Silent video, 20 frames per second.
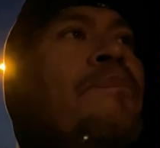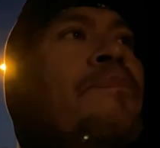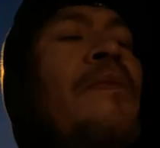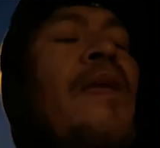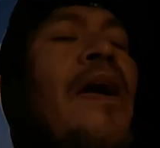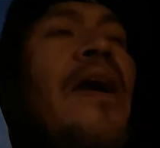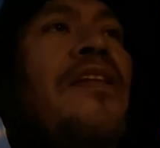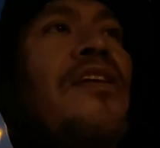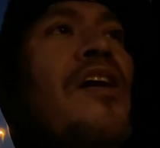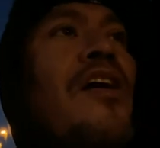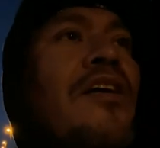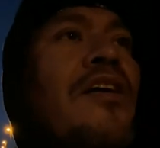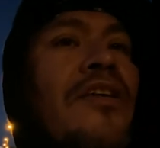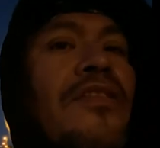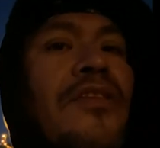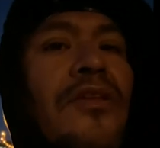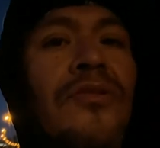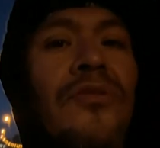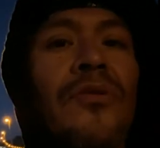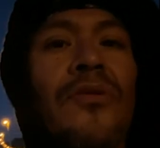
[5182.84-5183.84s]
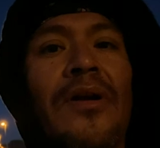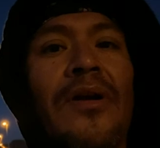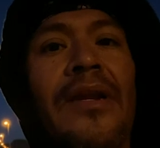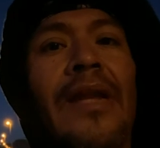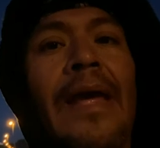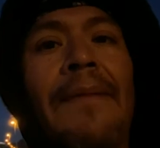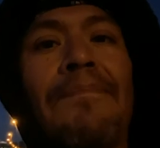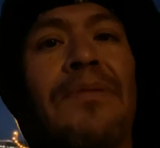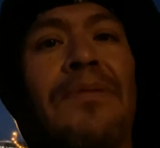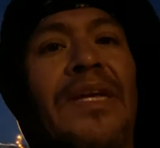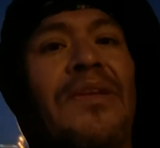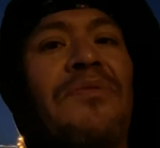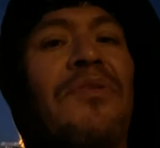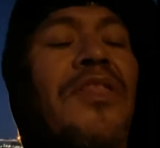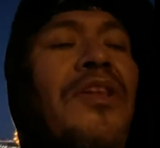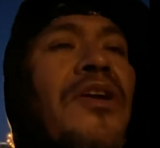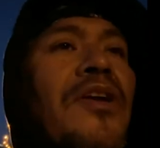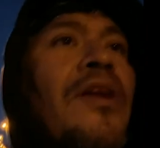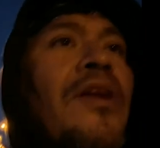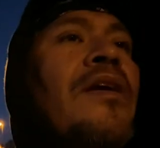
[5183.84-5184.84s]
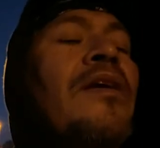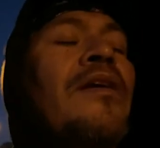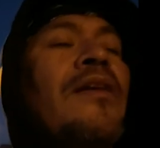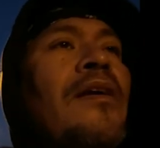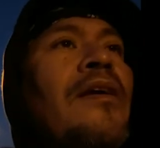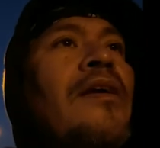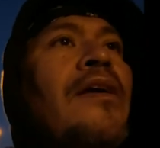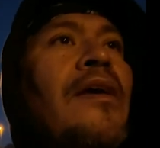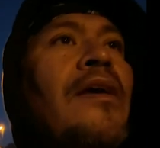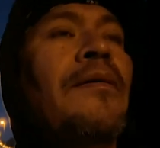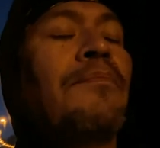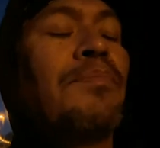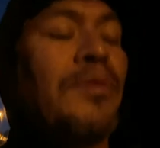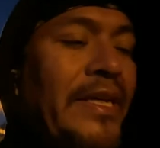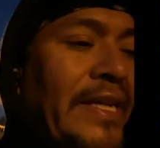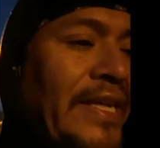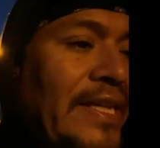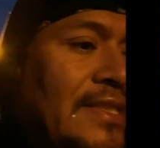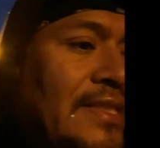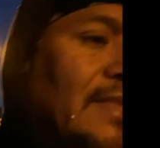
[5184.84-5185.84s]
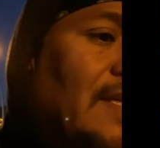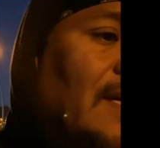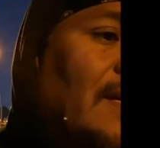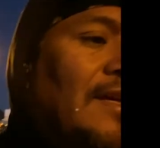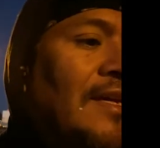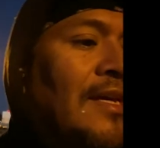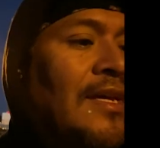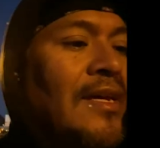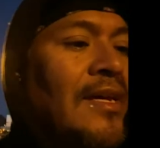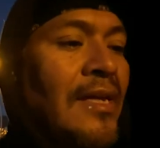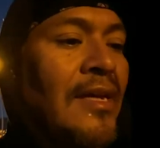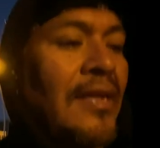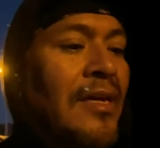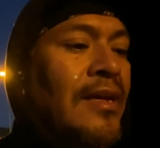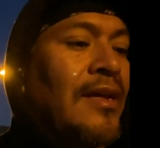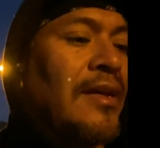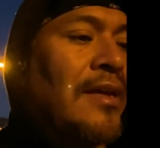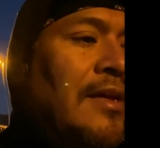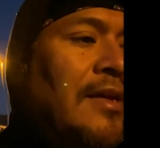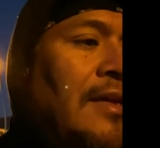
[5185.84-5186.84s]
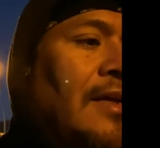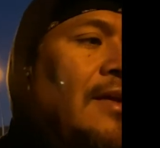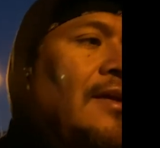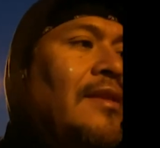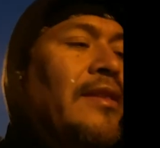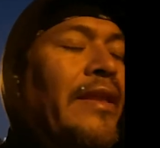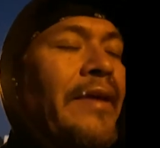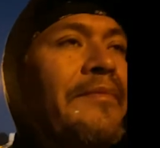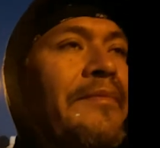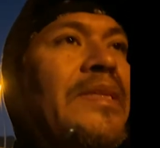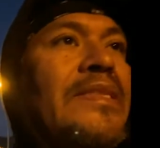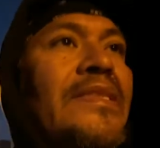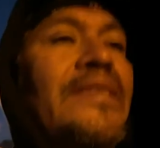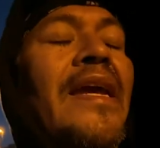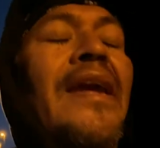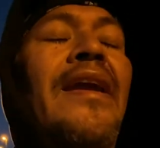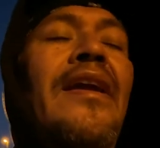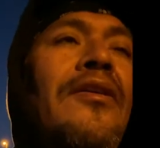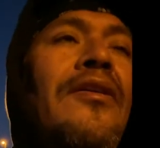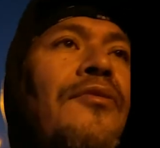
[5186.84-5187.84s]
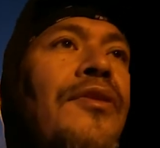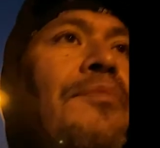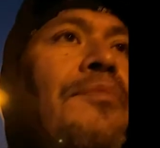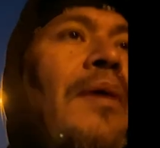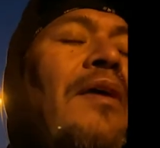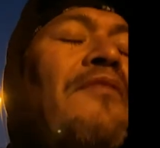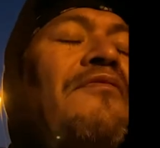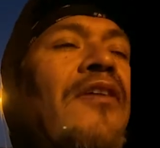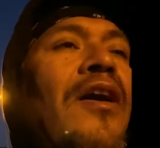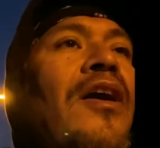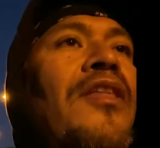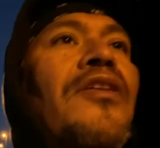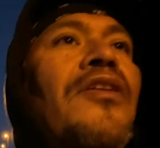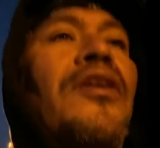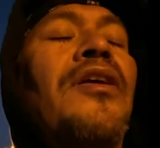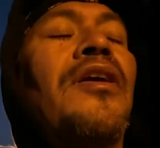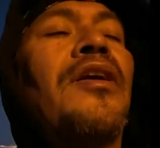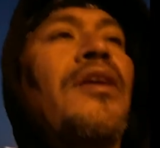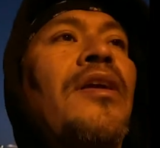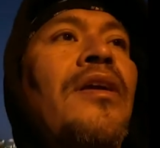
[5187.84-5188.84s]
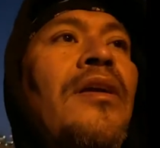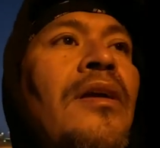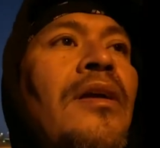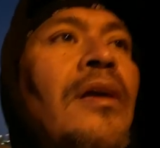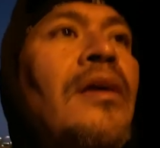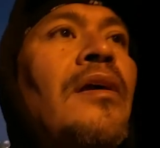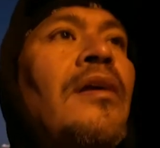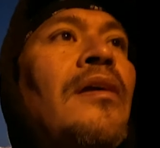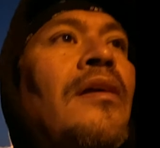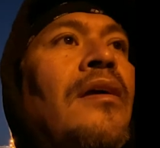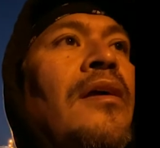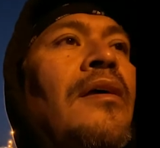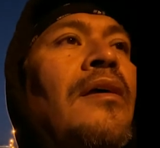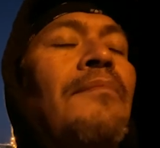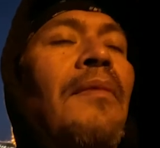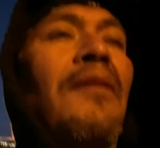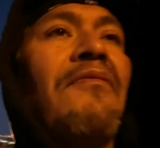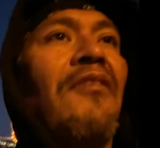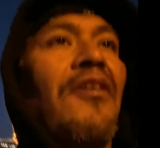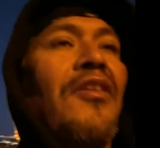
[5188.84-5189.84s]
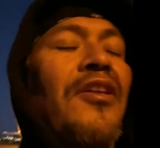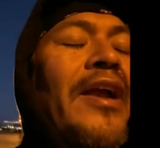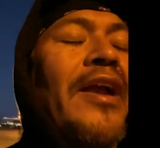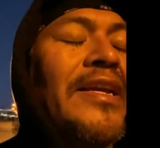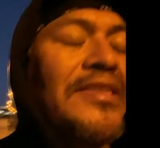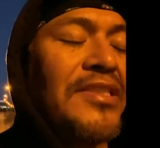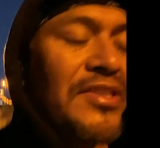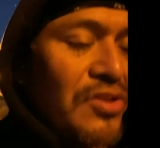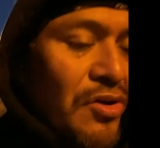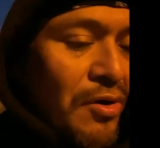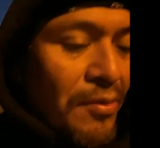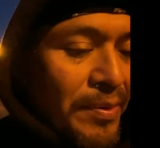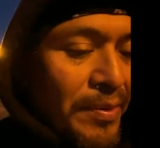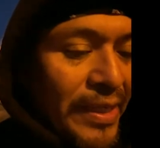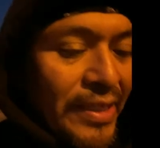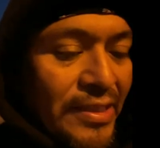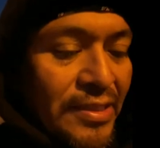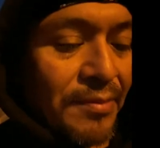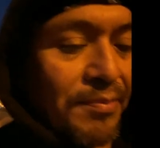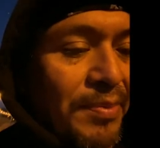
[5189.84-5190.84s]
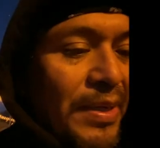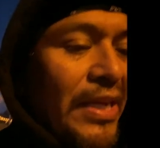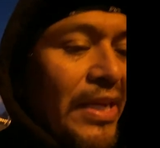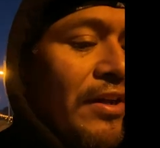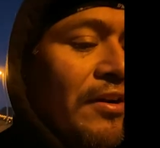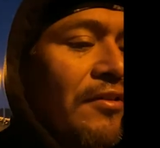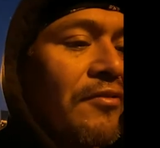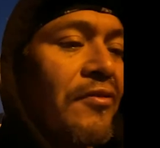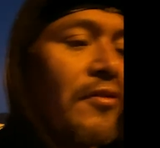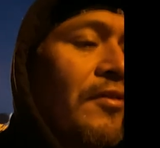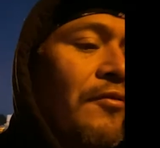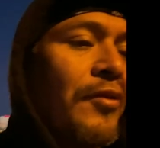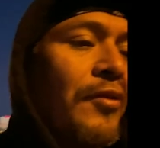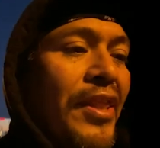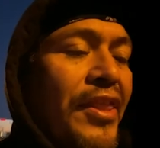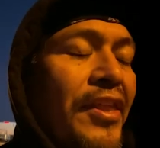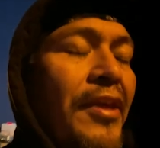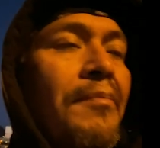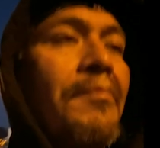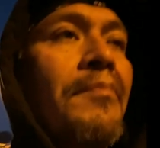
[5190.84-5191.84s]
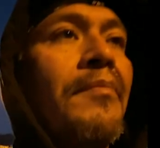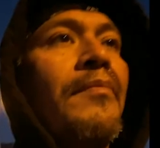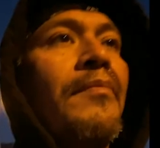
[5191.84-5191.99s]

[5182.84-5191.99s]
I knock on the door and I plead with her, "Please, let me stay here with my father. My father has nobody to be here with him